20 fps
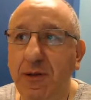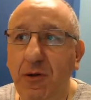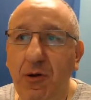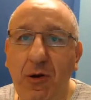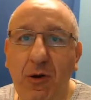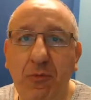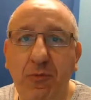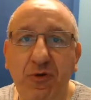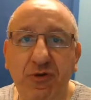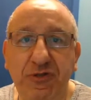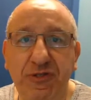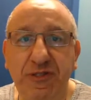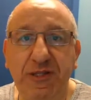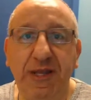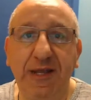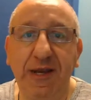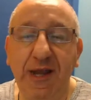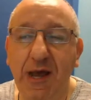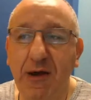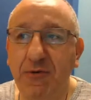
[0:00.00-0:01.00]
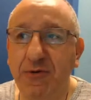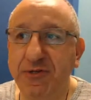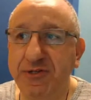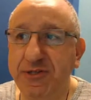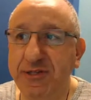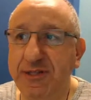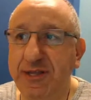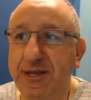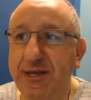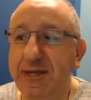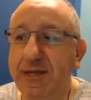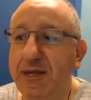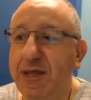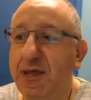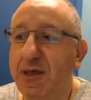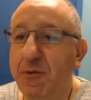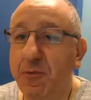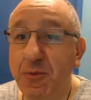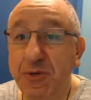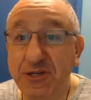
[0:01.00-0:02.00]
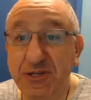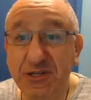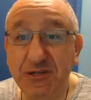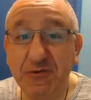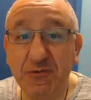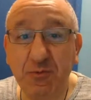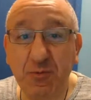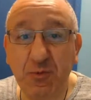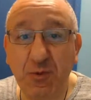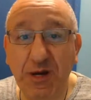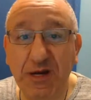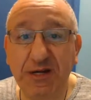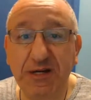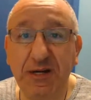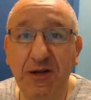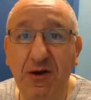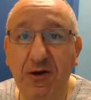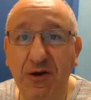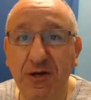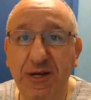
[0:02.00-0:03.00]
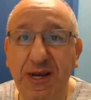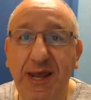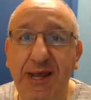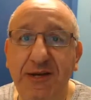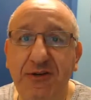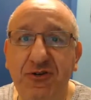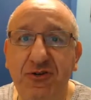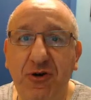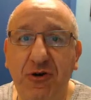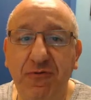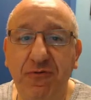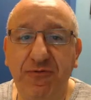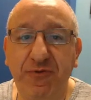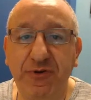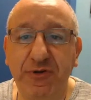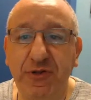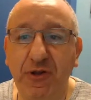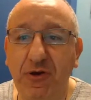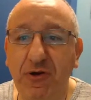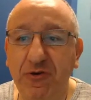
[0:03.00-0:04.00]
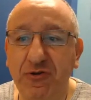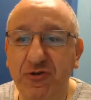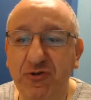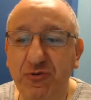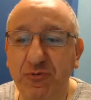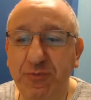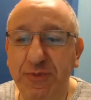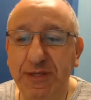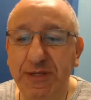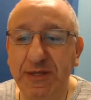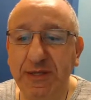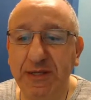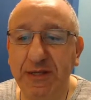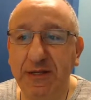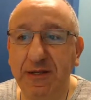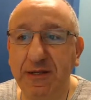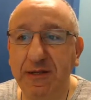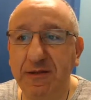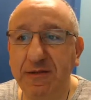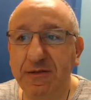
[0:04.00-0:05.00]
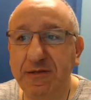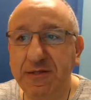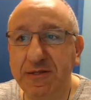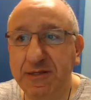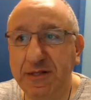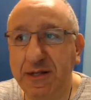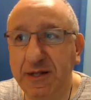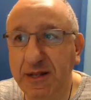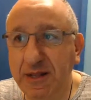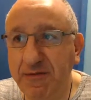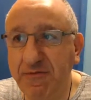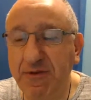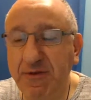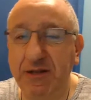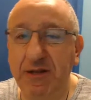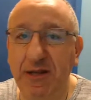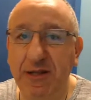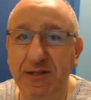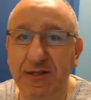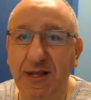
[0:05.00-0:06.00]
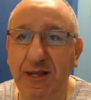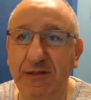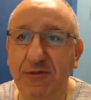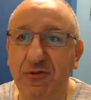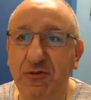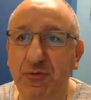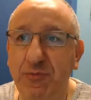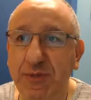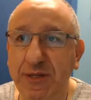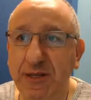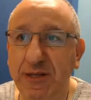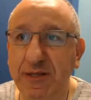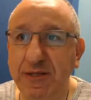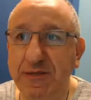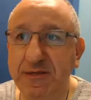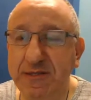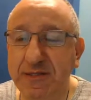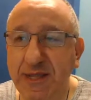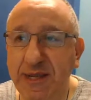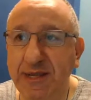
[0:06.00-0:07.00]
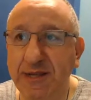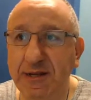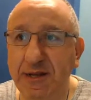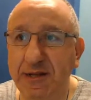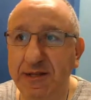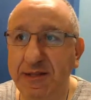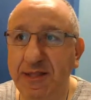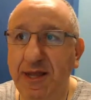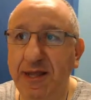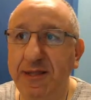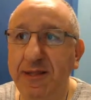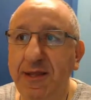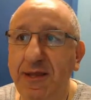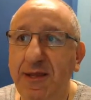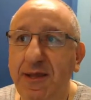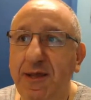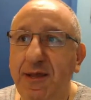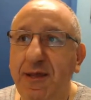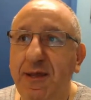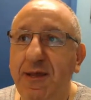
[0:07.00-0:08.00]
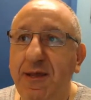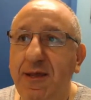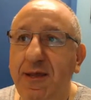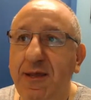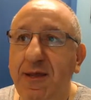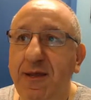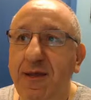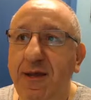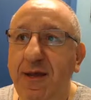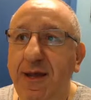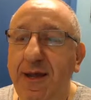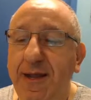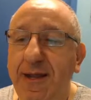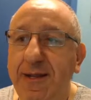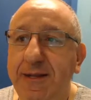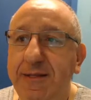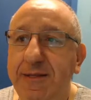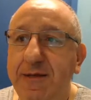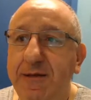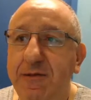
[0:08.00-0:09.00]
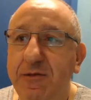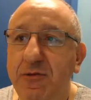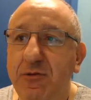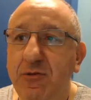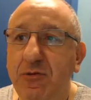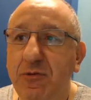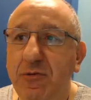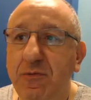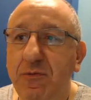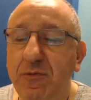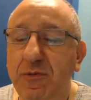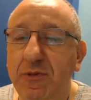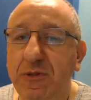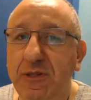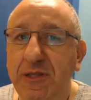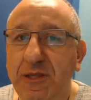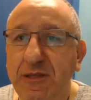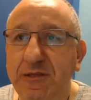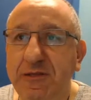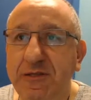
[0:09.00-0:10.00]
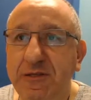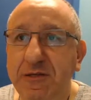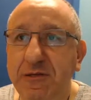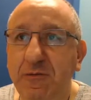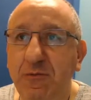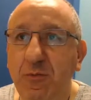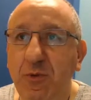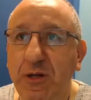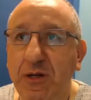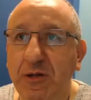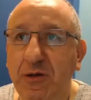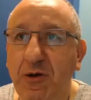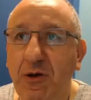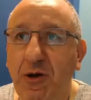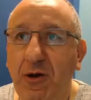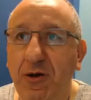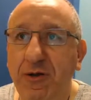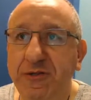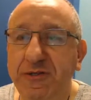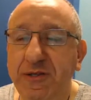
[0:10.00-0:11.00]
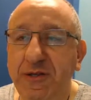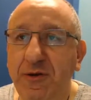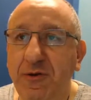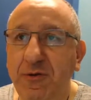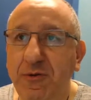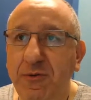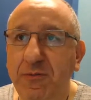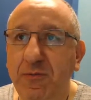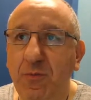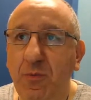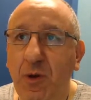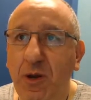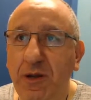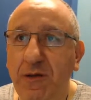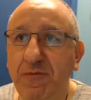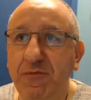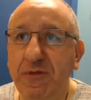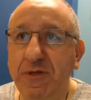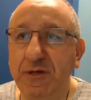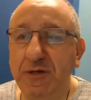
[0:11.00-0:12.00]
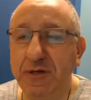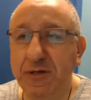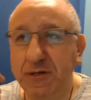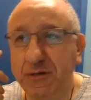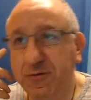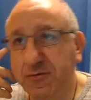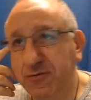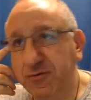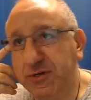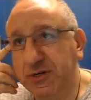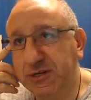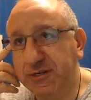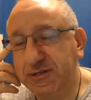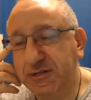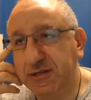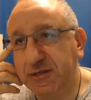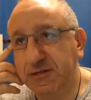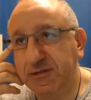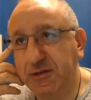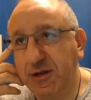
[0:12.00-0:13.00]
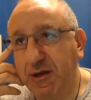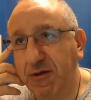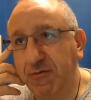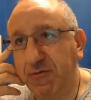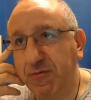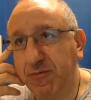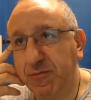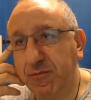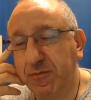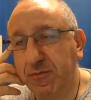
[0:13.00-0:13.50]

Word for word: almost 10 hours a day, which is very unnatural for dogs to be living like that, to be staying like that. And this will cause, you know, one of the reasons now